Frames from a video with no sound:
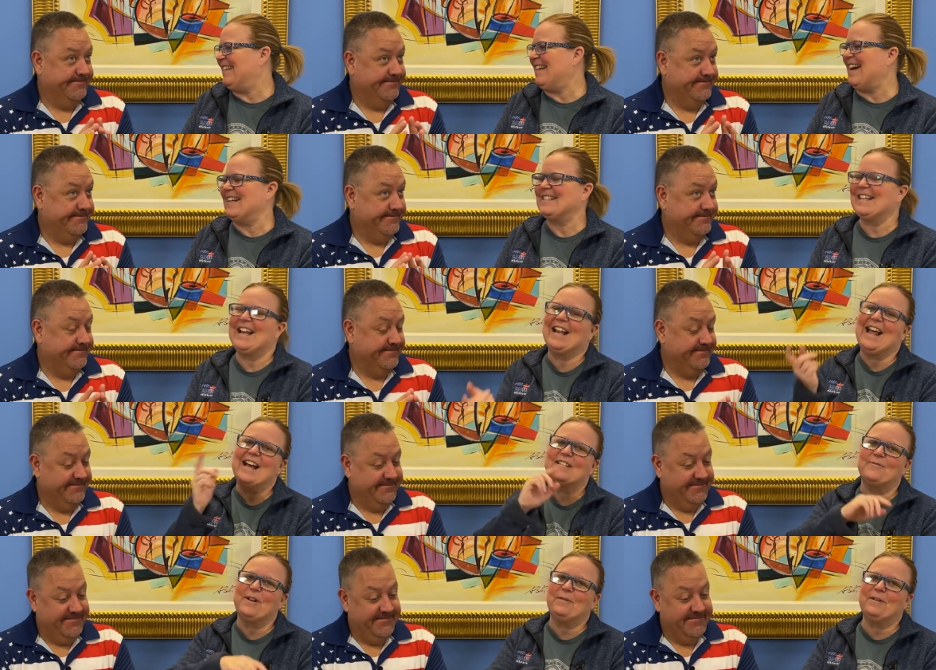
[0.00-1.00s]
Speaker 1: Yes, and
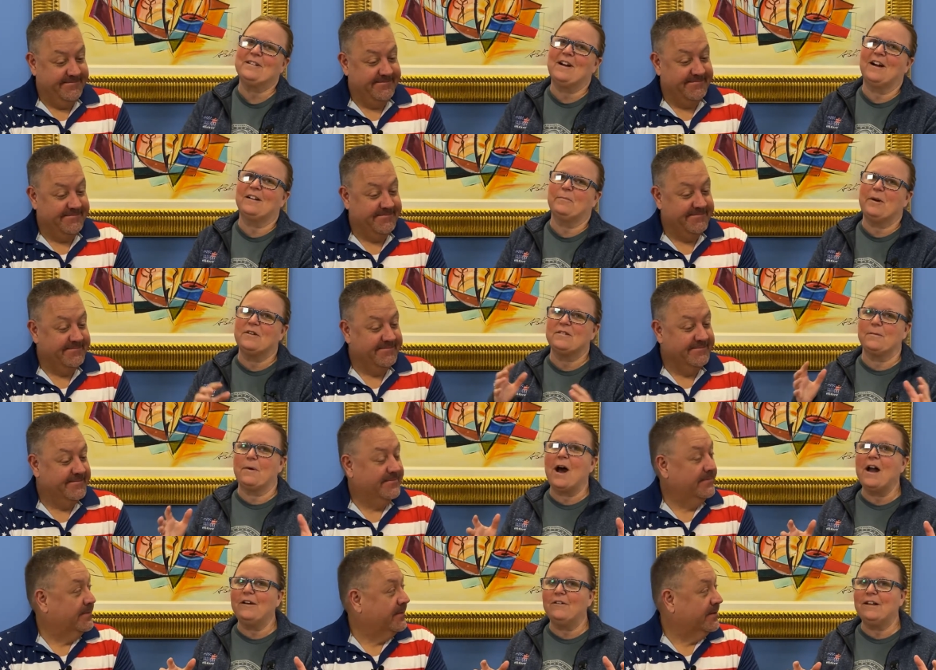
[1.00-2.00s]
last week we talked about
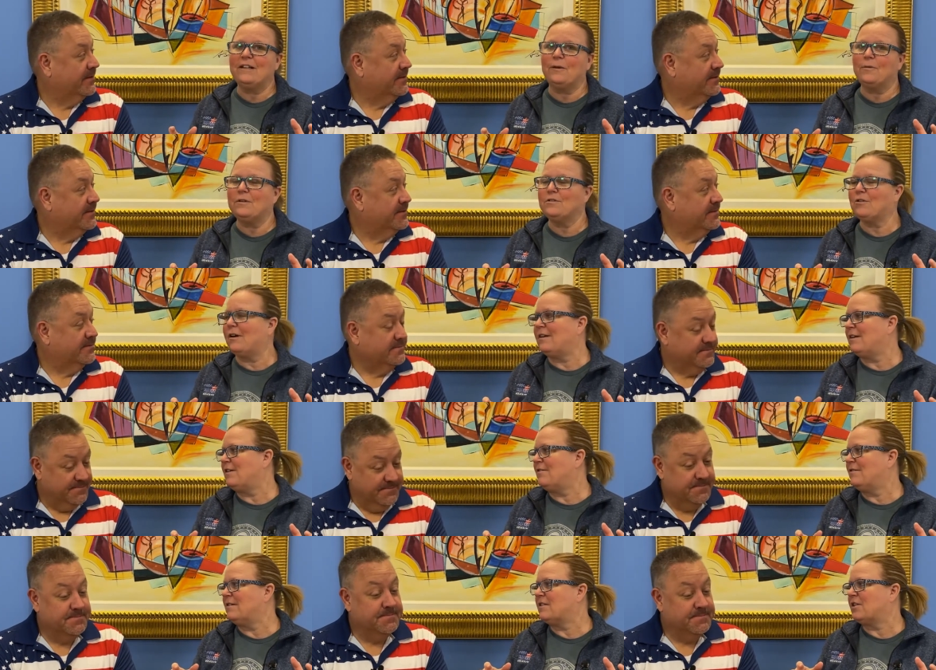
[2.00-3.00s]
some hiring that we were trying
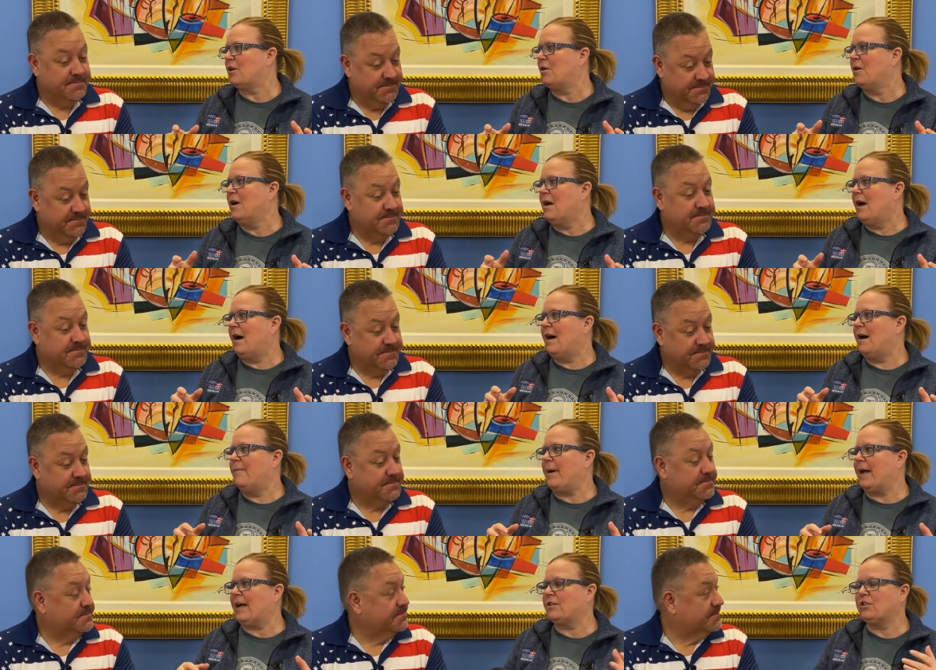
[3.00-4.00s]
to do, mm -hmm. and mm-hmm. so
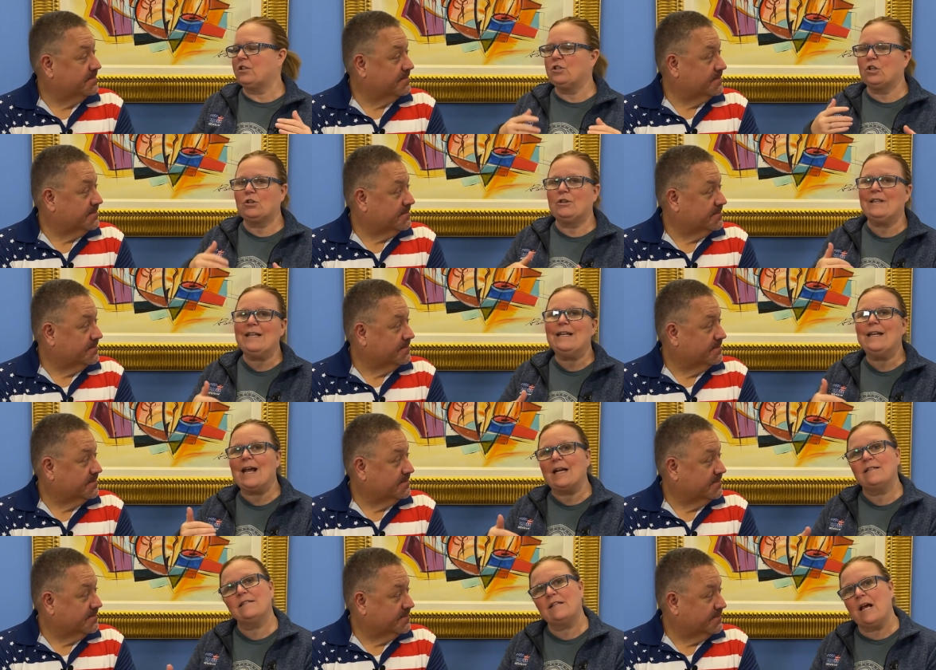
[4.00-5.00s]
um, I actually took the next